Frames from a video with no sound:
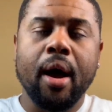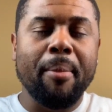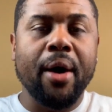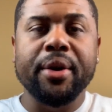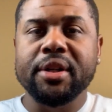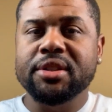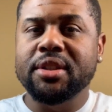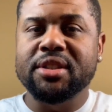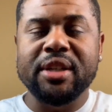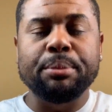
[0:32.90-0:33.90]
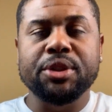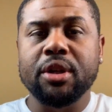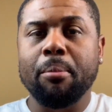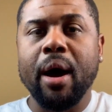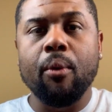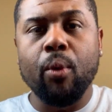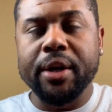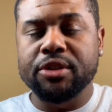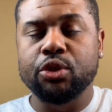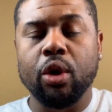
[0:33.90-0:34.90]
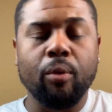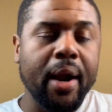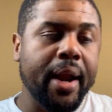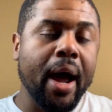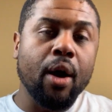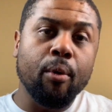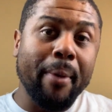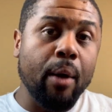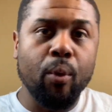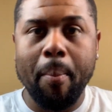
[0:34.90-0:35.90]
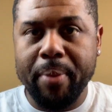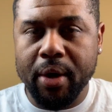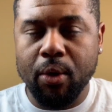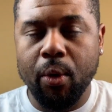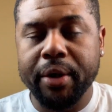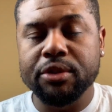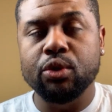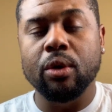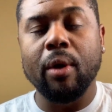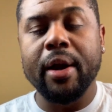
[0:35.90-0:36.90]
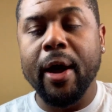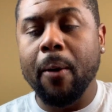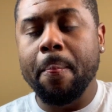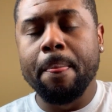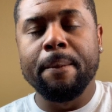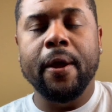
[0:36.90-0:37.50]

About its inception, about what it's doing right now, about what Bitcoin is doing right now,